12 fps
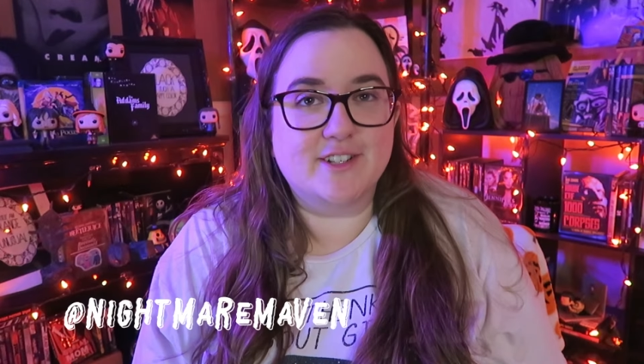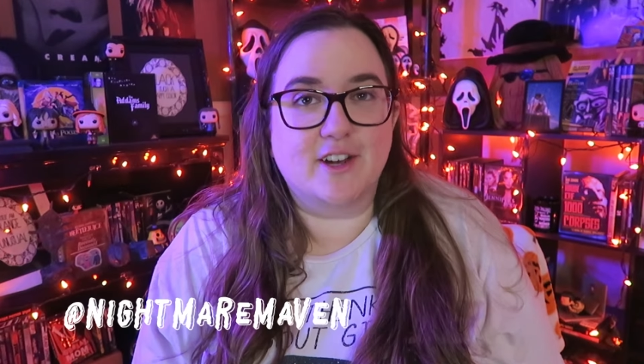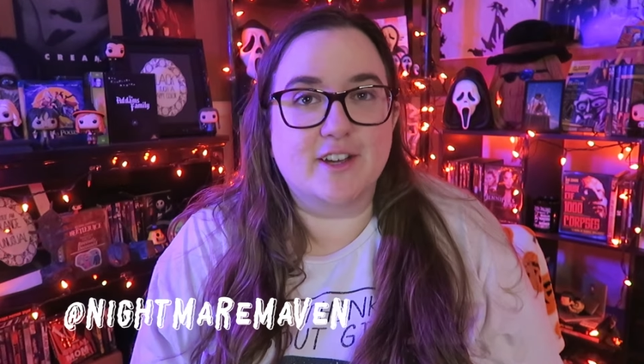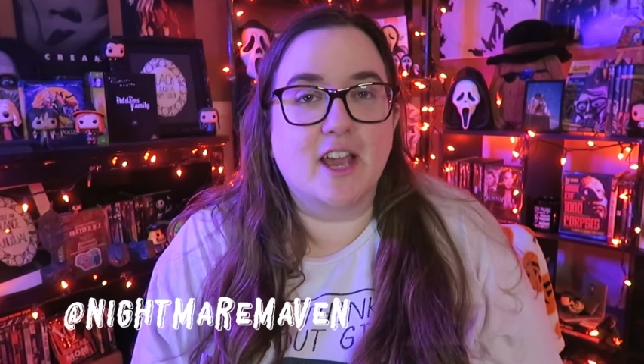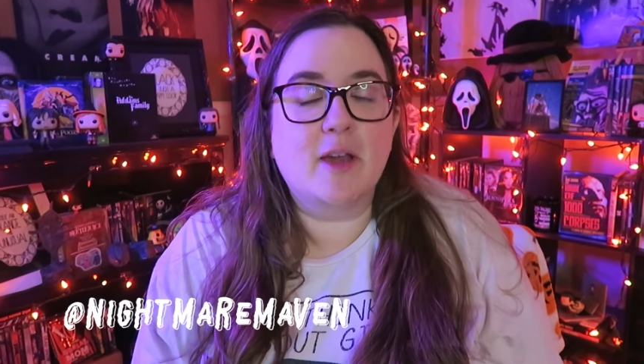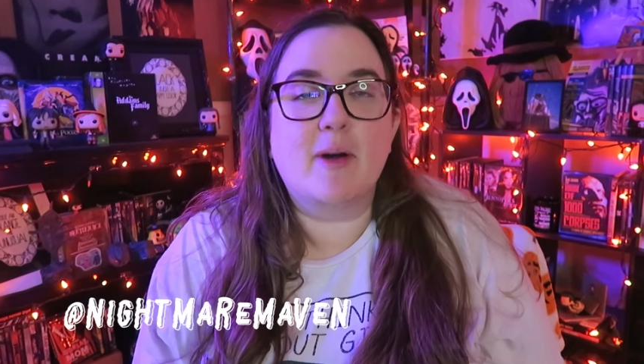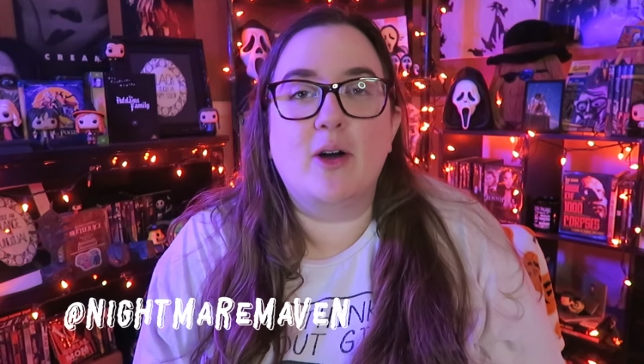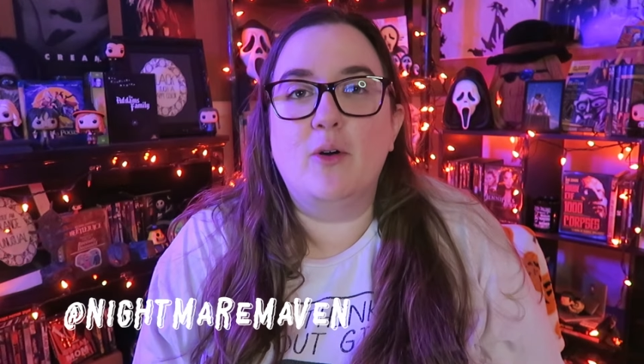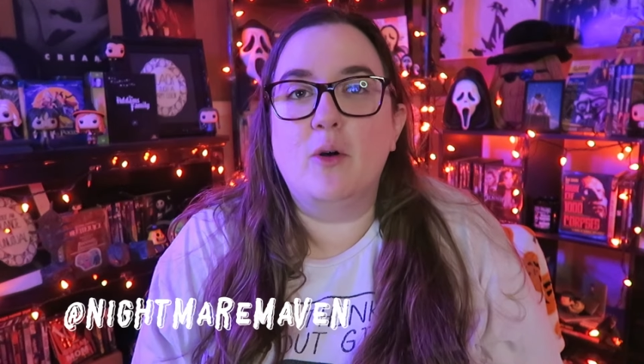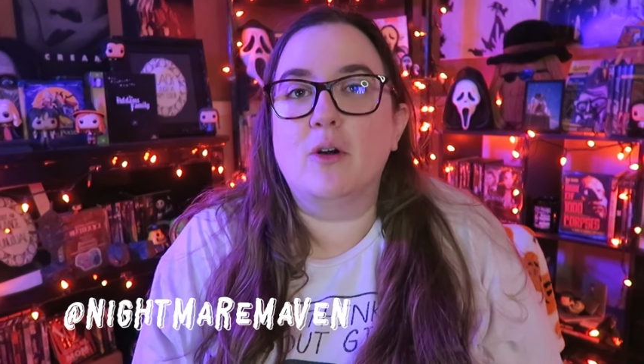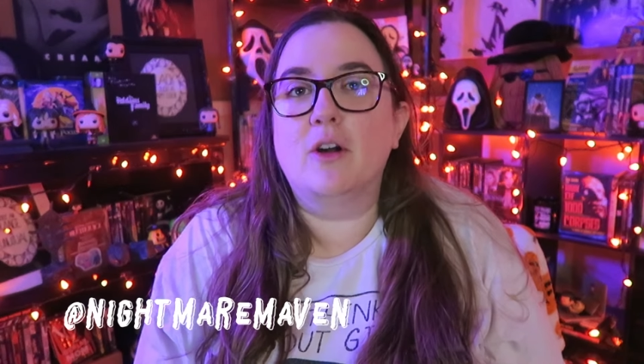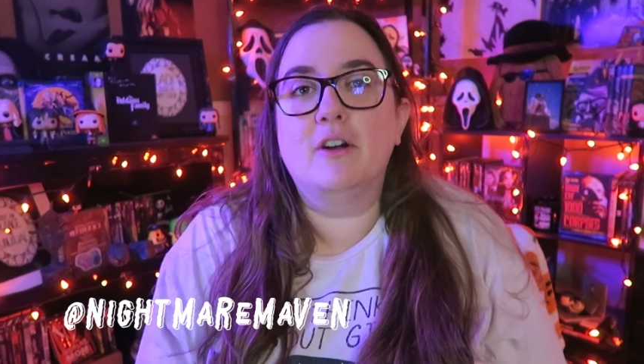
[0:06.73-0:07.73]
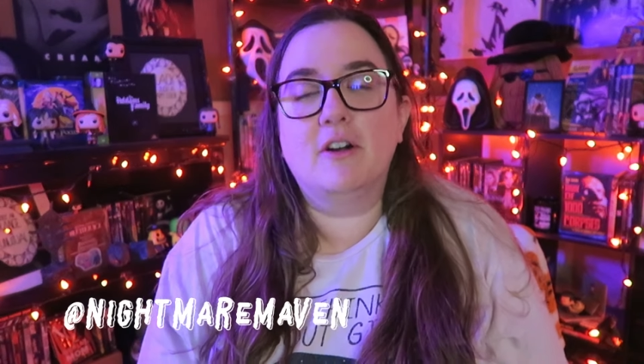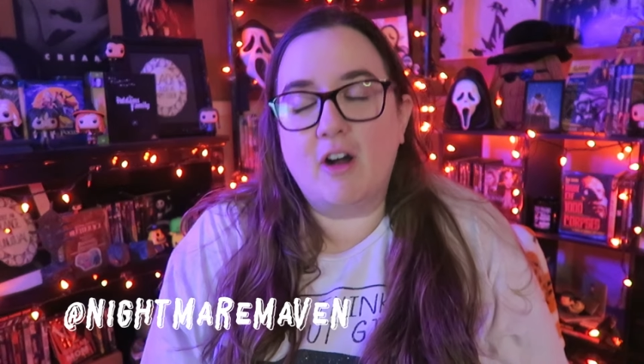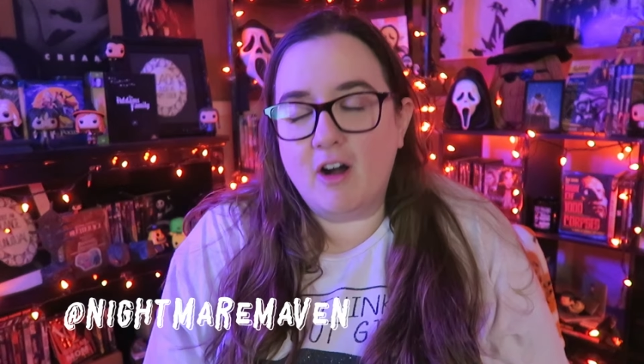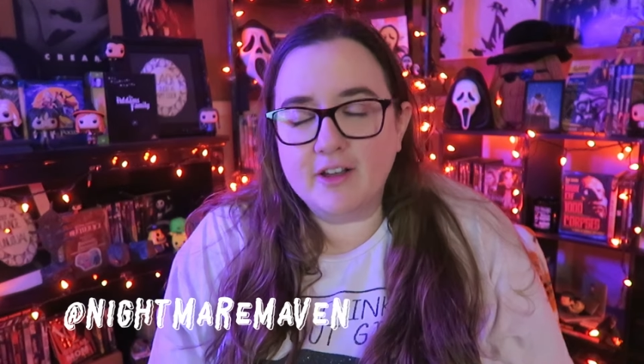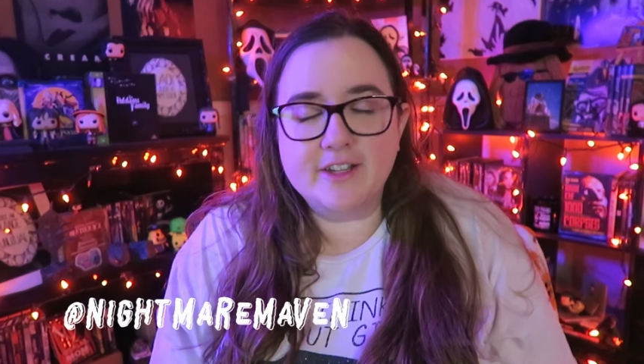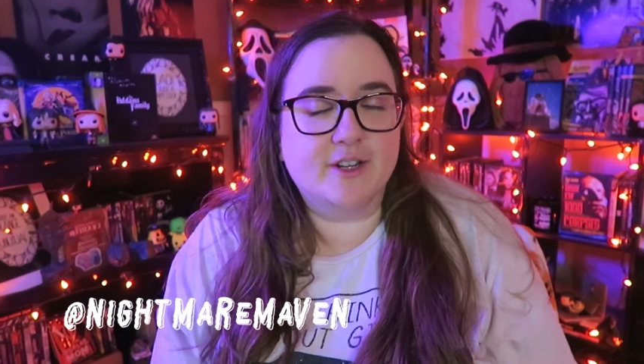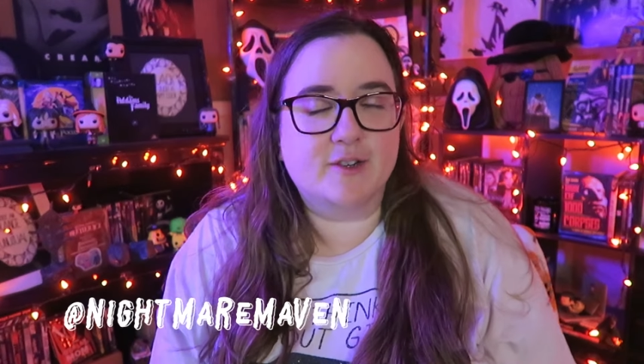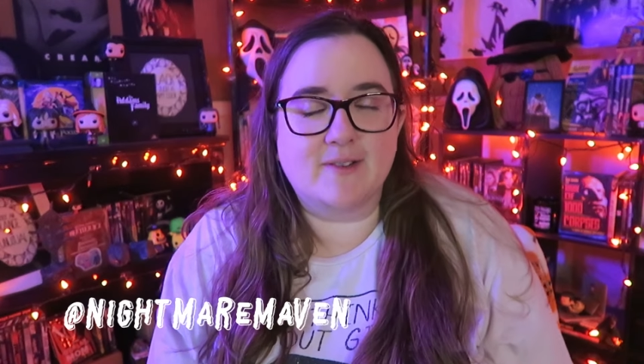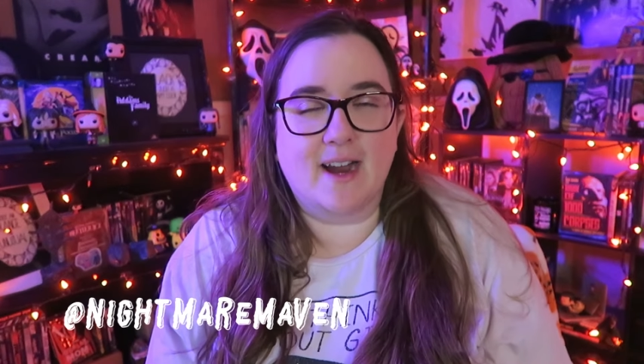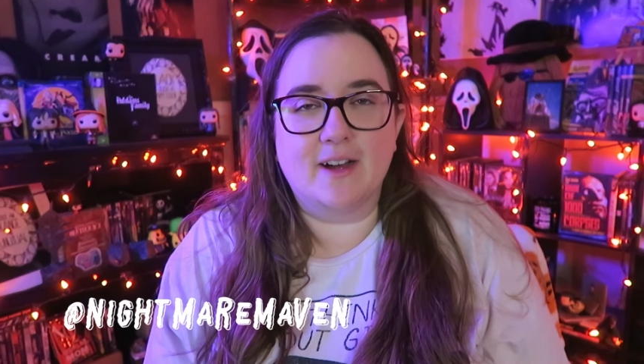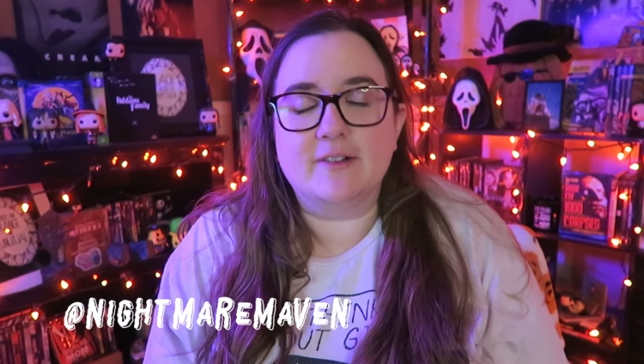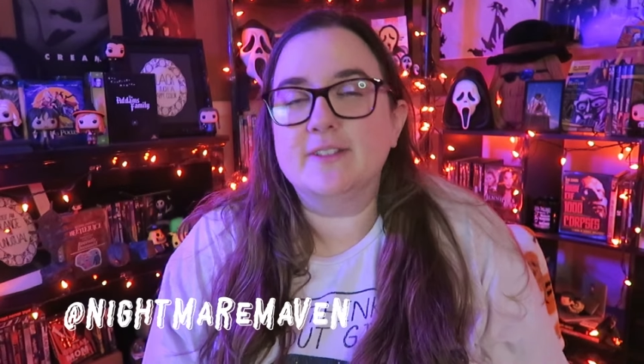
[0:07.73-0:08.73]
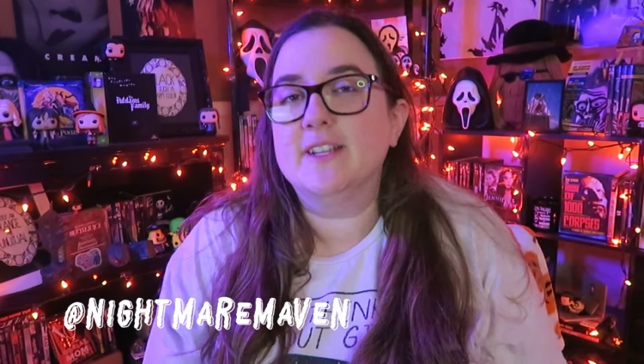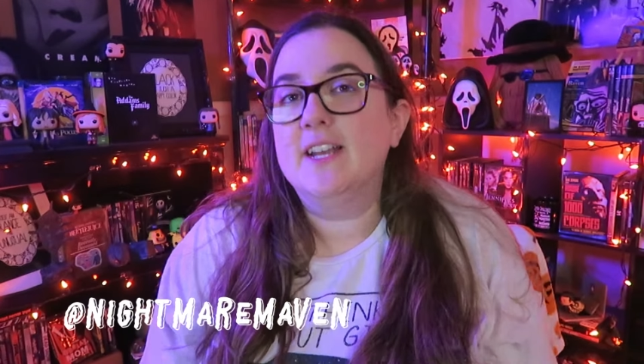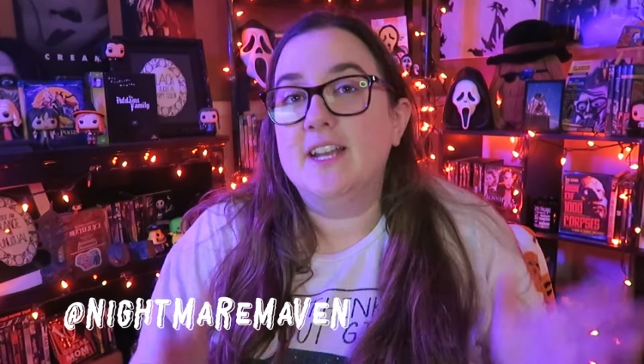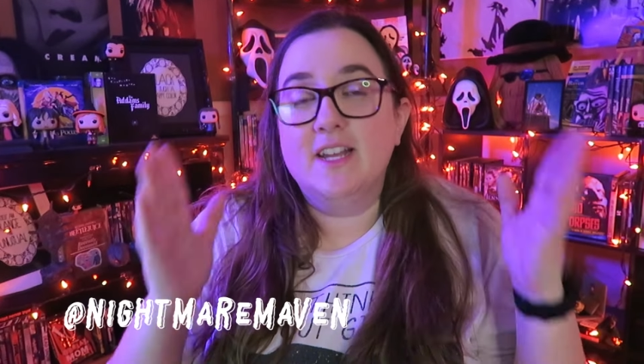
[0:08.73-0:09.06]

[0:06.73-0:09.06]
talking about horror all year round.